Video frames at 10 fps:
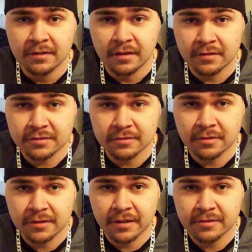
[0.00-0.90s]

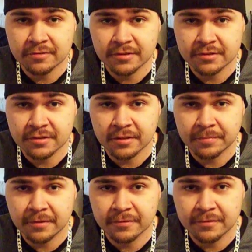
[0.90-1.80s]
Also, I'd like to address a
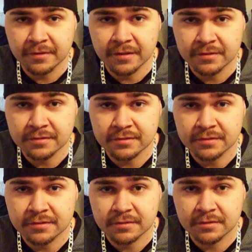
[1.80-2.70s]
couple other
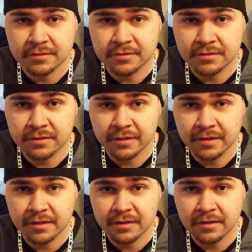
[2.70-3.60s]
things
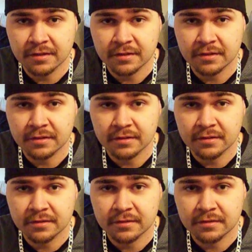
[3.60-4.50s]
concerning
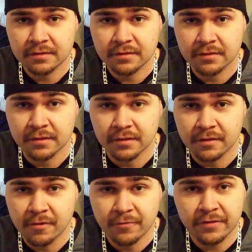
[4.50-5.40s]
the
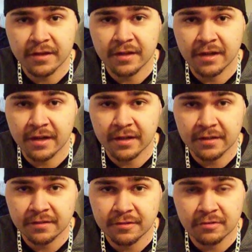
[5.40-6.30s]

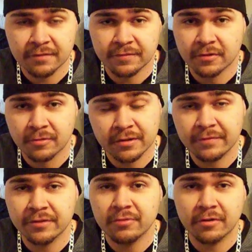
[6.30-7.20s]
OVNI, UFO,
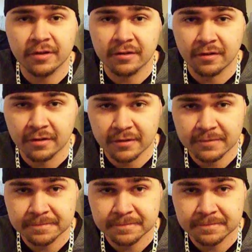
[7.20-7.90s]
whatever you want to call it.